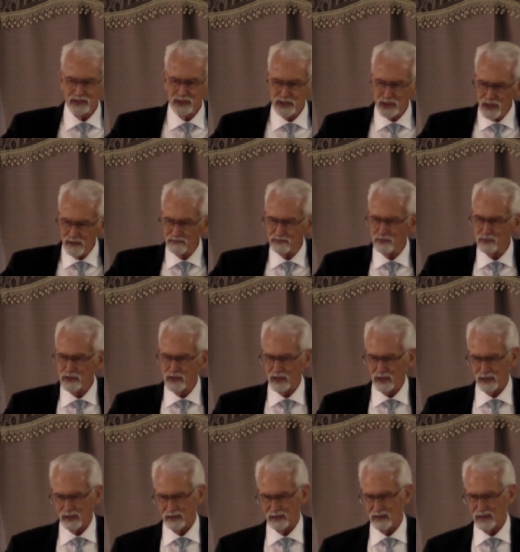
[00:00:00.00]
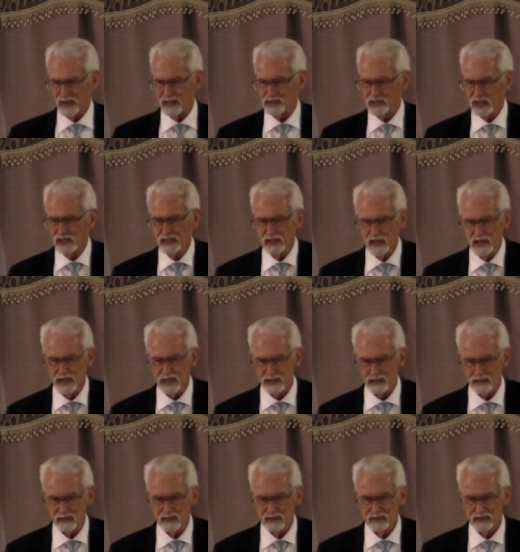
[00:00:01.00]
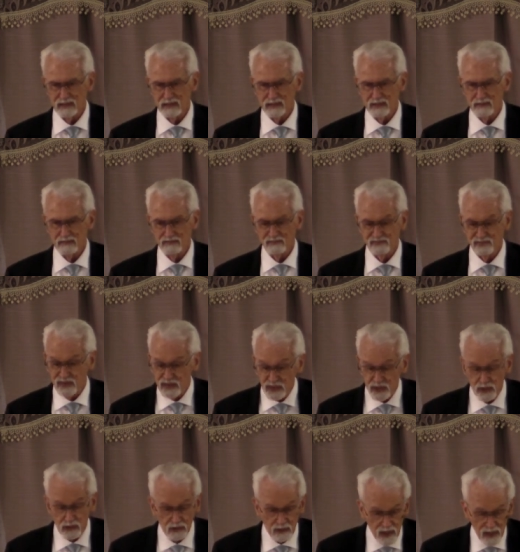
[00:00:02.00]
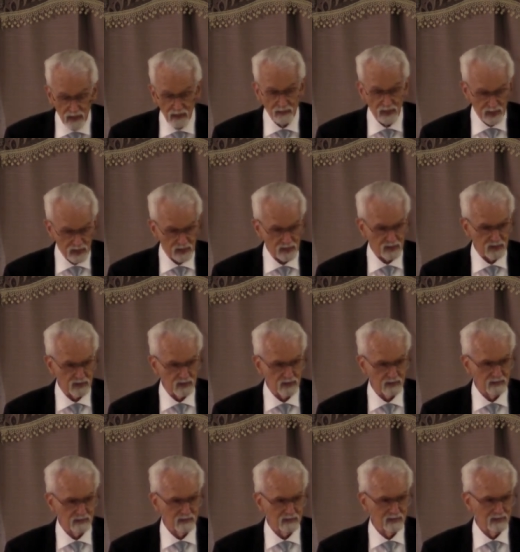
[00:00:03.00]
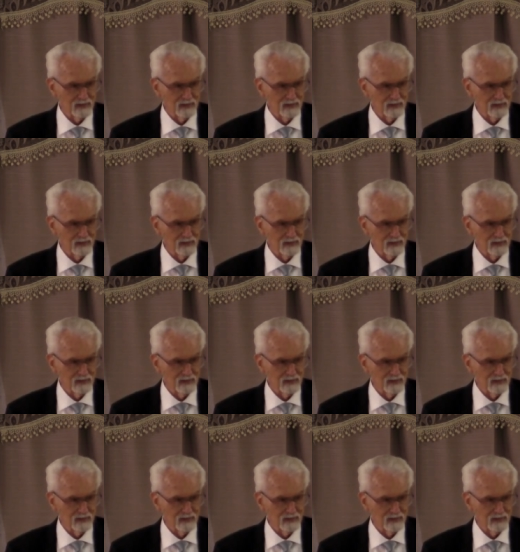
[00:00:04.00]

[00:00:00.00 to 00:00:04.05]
Suffering as he did, physical ailments,